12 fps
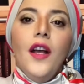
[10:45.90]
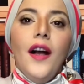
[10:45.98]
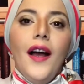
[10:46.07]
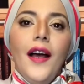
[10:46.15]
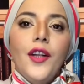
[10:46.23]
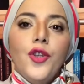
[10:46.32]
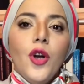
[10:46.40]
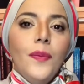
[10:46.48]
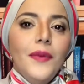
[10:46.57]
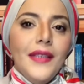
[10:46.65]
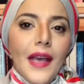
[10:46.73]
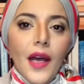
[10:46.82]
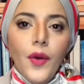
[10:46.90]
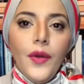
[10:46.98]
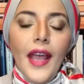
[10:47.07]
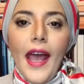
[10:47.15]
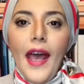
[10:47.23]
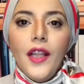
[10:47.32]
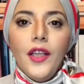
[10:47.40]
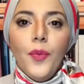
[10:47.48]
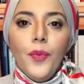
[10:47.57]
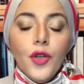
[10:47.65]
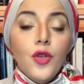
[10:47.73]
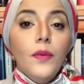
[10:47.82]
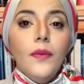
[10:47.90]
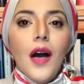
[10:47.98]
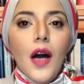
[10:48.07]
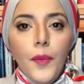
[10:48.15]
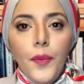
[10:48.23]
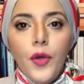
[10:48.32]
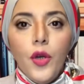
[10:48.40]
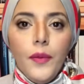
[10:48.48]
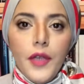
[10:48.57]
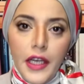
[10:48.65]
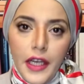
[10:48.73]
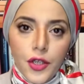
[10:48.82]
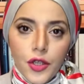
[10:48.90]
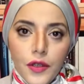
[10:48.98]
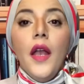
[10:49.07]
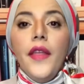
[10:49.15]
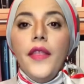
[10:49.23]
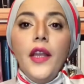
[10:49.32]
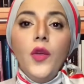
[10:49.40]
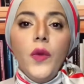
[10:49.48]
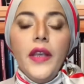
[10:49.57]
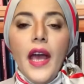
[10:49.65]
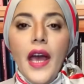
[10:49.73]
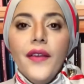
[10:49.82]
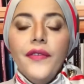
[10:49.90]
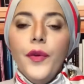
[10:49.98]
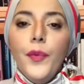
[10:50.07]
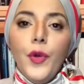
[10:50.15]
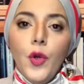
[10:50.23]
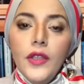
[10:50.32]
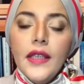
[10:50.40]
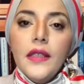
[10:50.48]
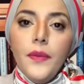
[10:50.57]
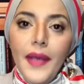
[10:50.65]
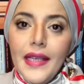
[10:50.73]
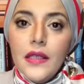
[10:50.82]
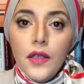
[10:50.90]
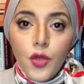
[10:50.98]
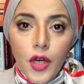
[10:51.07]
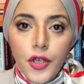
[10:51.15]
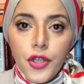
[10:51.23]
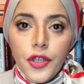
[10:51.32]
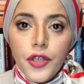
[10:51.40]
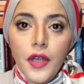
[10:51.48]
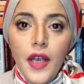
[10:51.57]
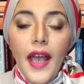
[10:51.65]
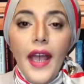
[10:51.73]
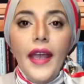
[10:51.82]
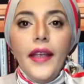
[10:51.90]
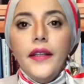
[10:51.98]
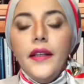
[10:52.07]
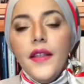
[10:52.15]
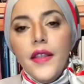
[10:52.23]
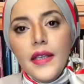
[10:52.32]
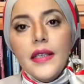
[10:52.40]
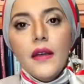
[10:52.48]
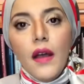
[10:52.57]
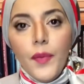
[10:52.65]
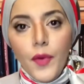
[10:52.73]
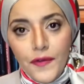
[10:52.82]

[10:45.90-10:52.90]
top-down and bottom-up communication. Then we have product-based structure. In this type of